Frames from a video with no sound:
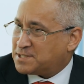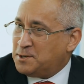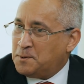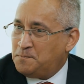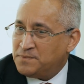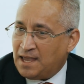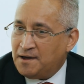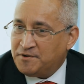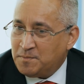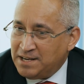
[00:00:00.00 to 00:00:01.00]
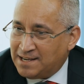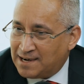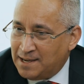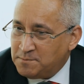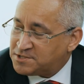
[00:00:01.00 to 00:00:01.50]
So everybody
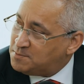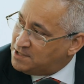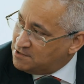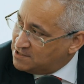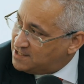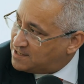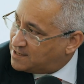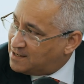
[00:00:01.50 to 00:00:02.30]
claims to be unique